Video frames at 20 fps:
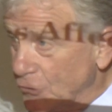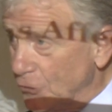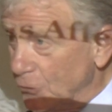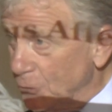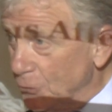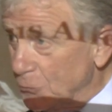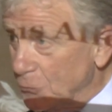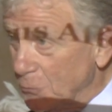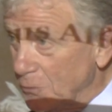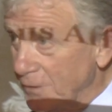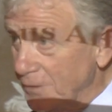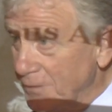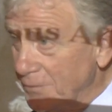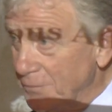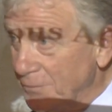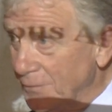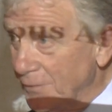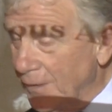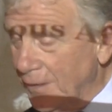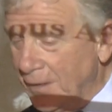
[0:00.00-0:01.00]

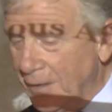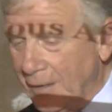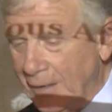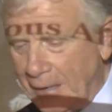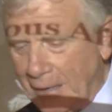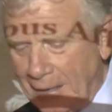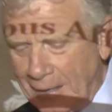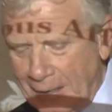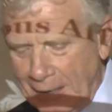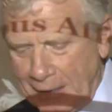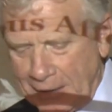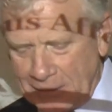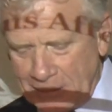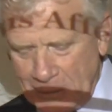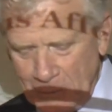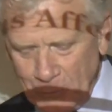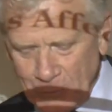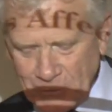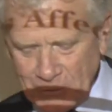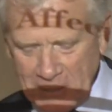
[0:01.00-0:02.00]
children, and
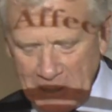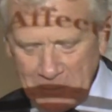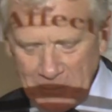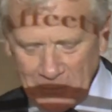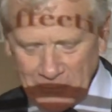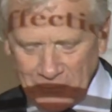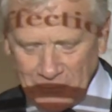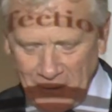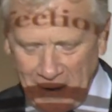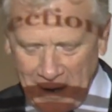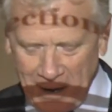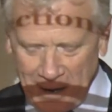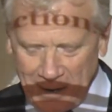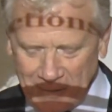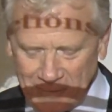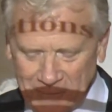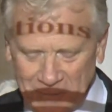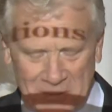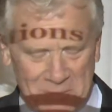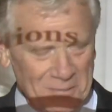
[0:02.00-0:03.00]
he was number
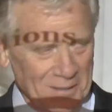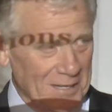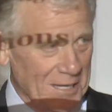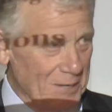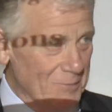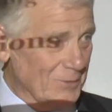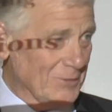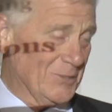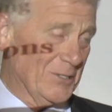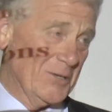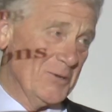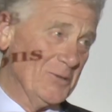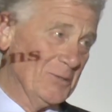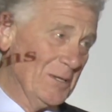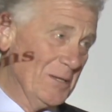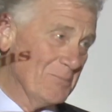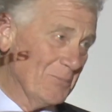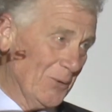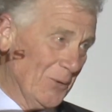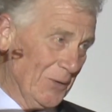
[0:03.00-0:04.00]
five, but he was the
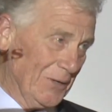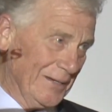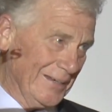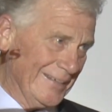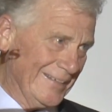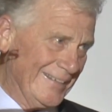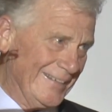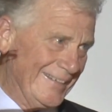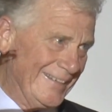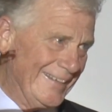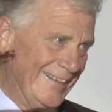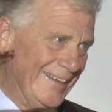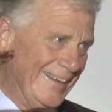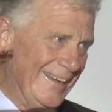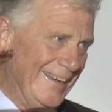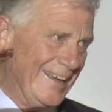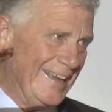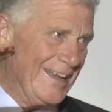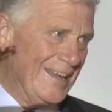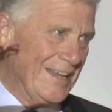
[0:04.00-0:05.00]
only boy.
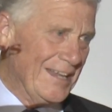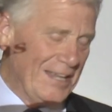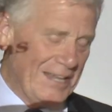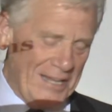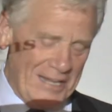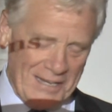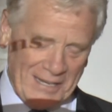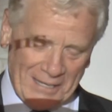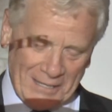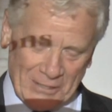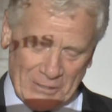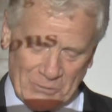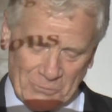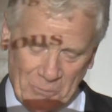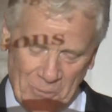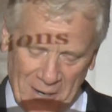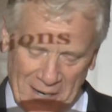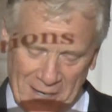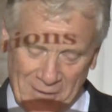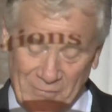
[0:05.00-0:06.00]
He and his
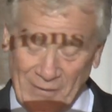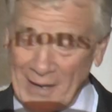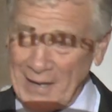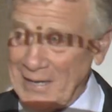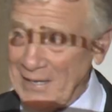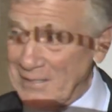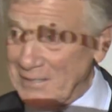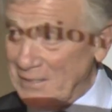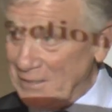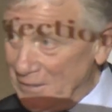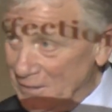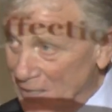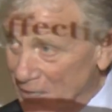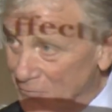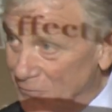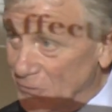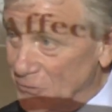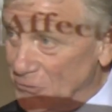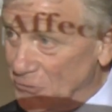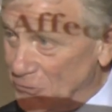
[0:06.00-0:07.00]
wife had
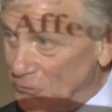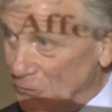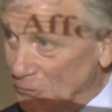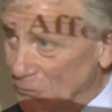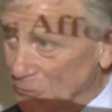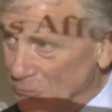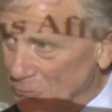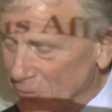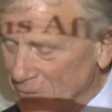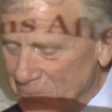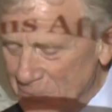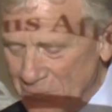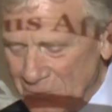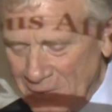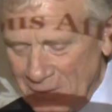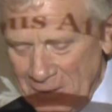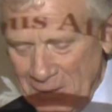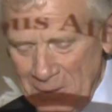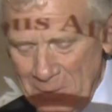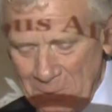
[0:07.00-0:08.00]
11 children,
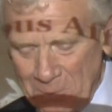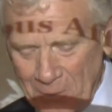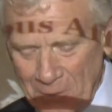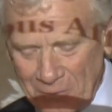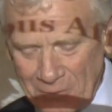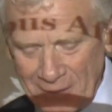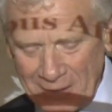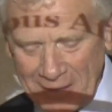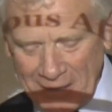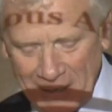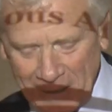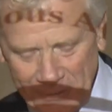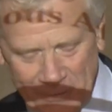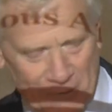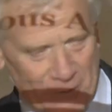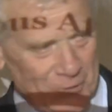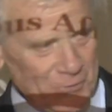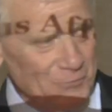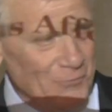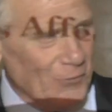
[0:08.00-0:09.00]
but they had
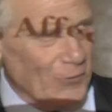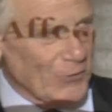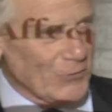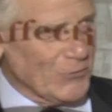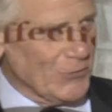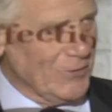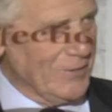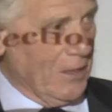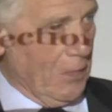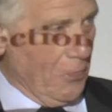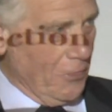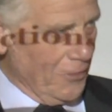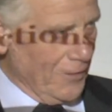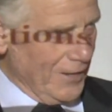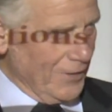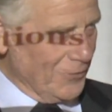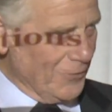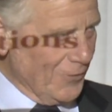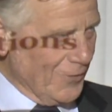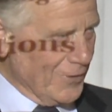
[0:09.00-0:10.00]
the good fortune,
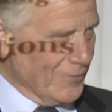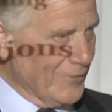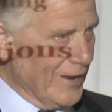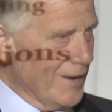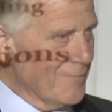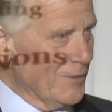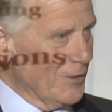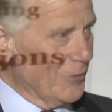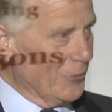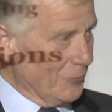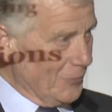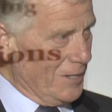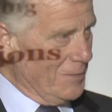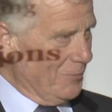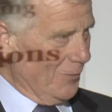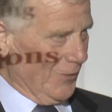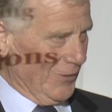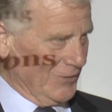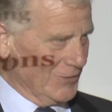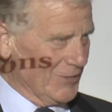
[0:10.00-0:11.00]
they thought, of having three
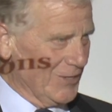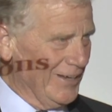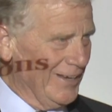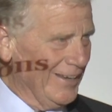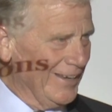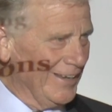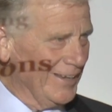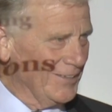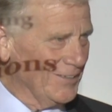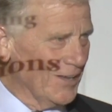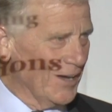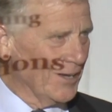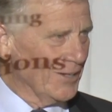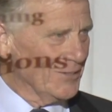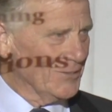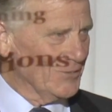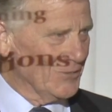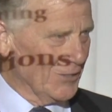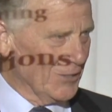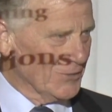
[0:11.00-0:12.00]
boys and
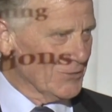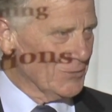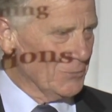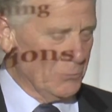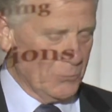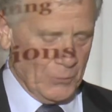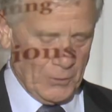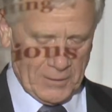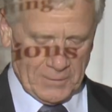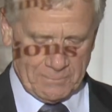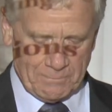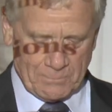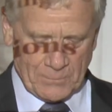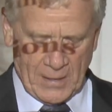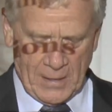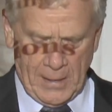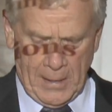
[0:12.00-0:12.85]
not just one.